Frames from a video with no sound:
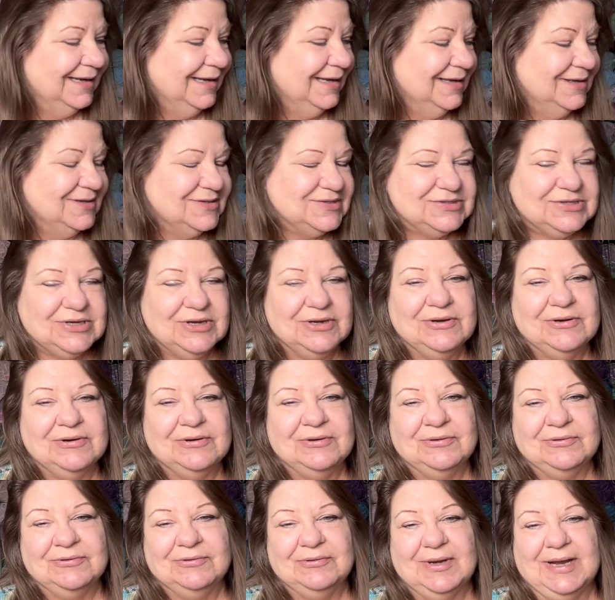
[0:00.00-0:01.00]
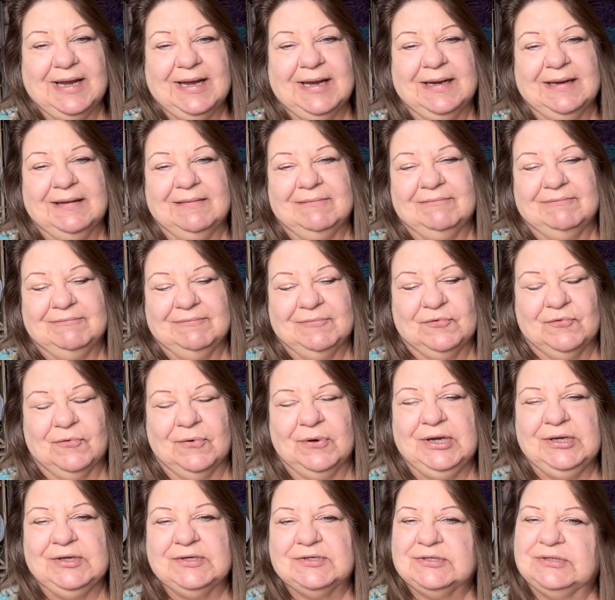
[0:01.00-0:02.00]
So I'm
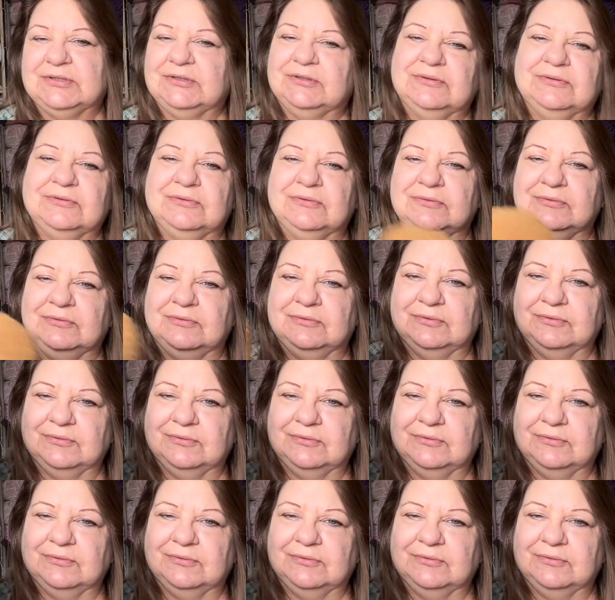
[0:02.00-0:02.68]
going to